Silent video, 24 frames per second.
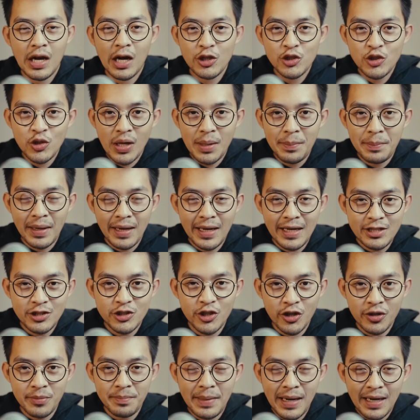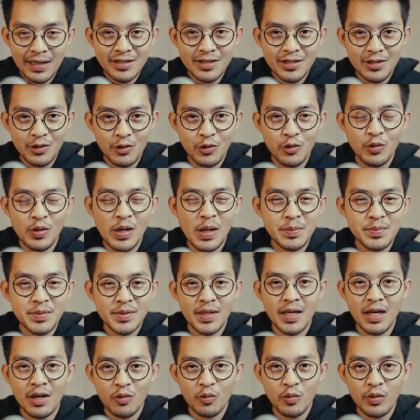I also have my intern, Matt, who helps
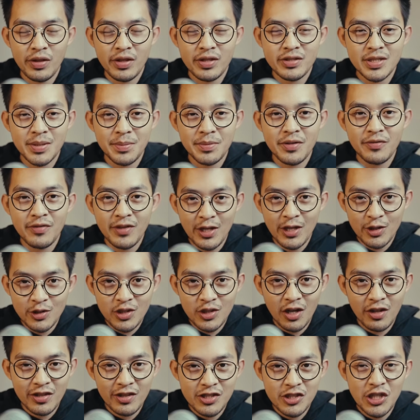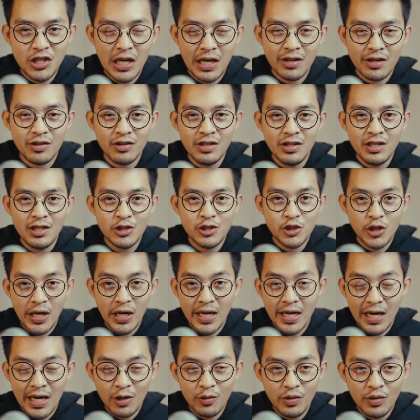me out with some of the videos on this channel. Try
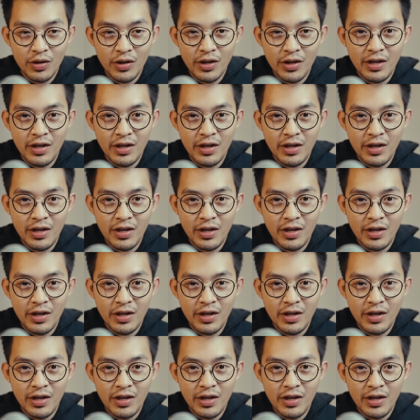it out.